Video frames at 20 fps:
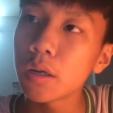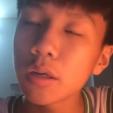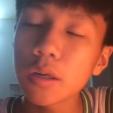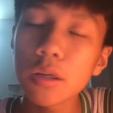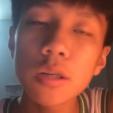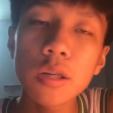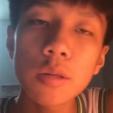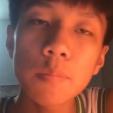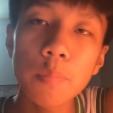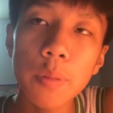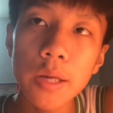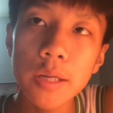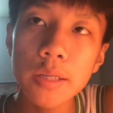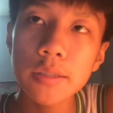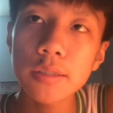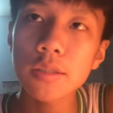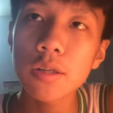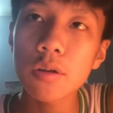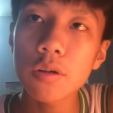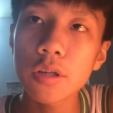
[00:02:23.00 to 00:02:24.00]
It
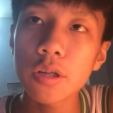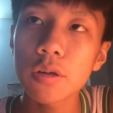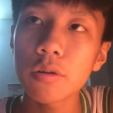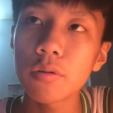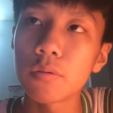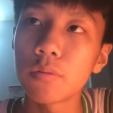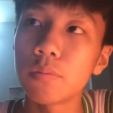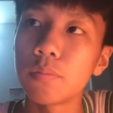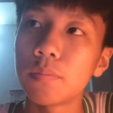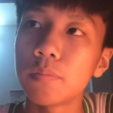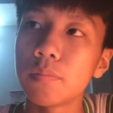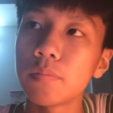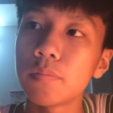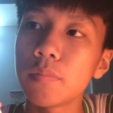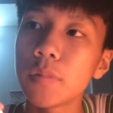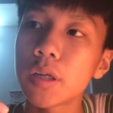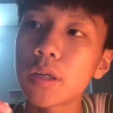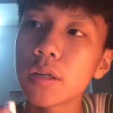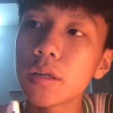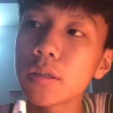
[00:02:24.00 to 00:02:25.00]
depends on you,
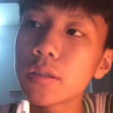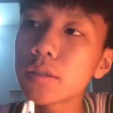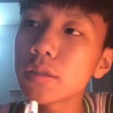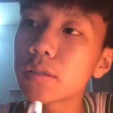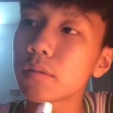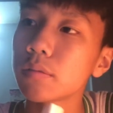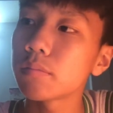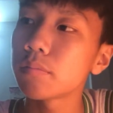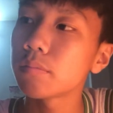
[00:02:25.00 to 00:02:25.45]
because